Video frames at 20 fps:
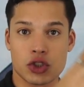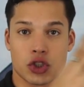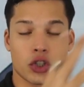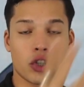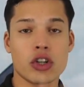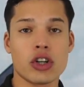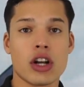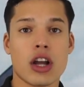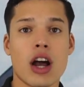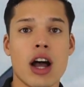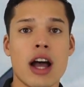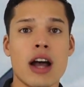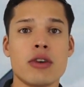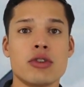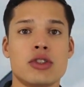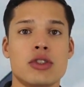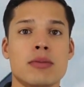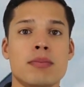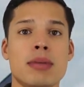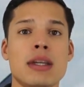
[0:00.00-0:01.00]
turned
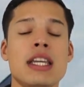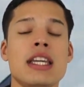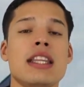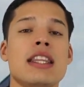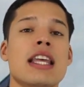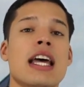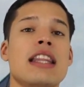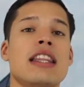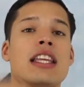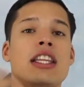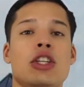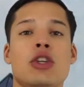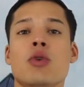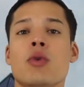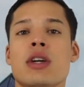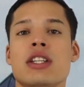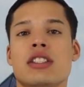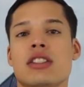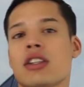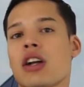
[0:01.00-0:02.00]
out to be that the
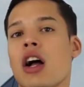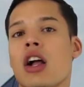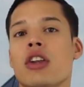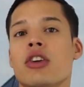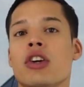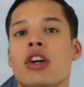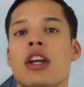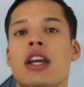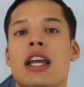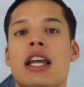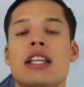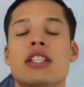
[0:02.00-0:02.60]
US dollar